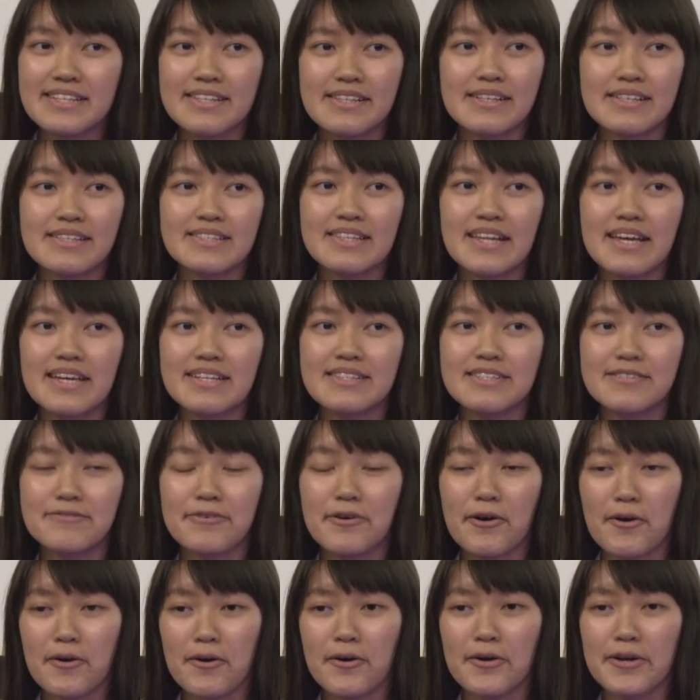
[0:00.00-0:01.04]
stands
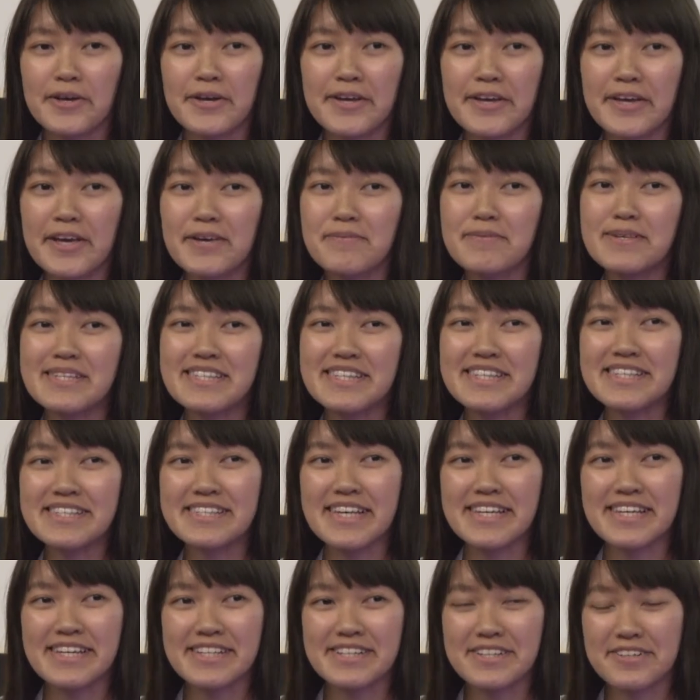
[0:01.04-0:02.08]
for ABC
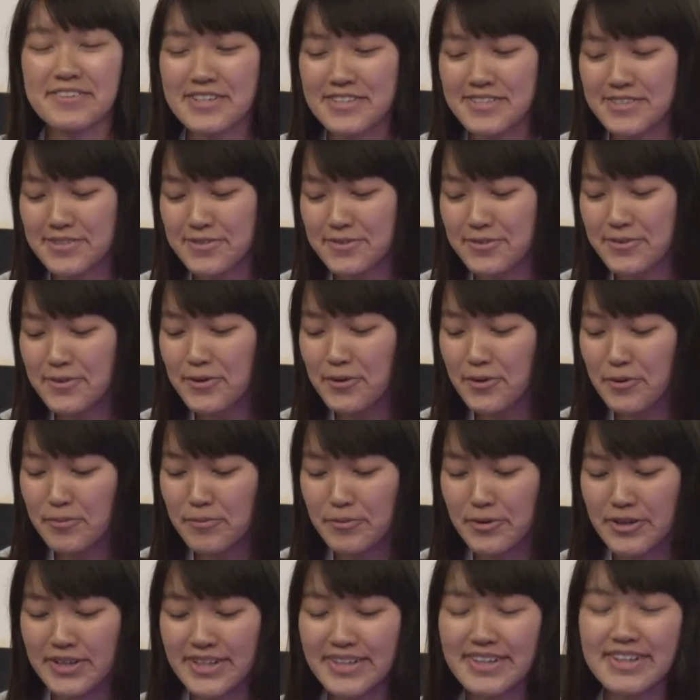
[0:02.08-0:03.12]
Secondary School
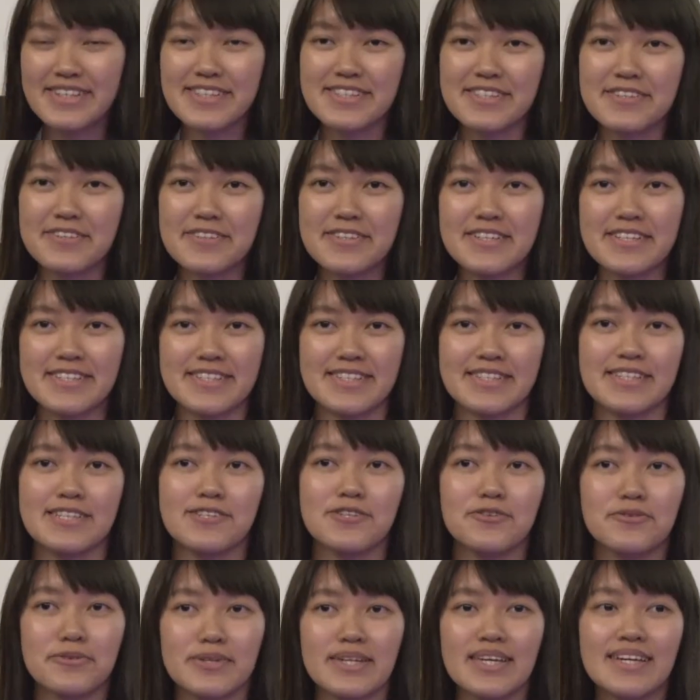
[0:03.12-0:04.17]
Homework. So it's a
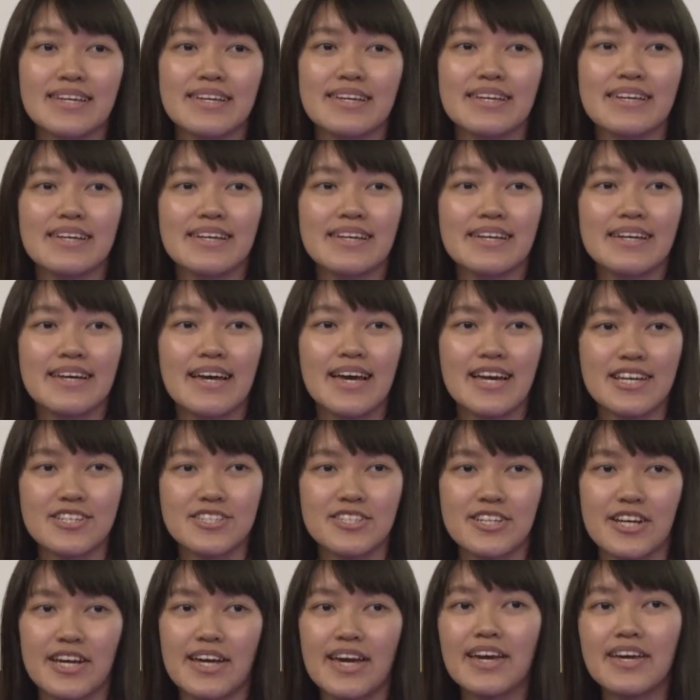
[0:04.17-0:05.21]
unique
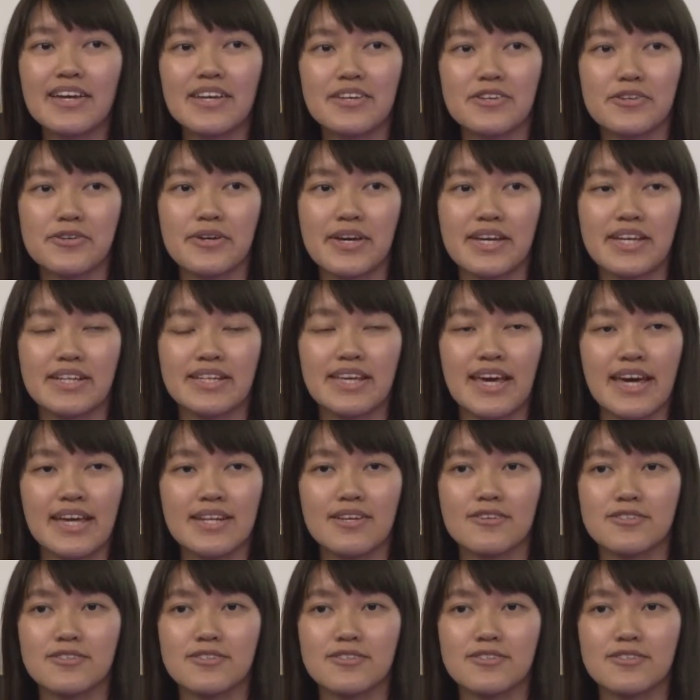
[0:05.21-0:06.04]
hashtag. You can get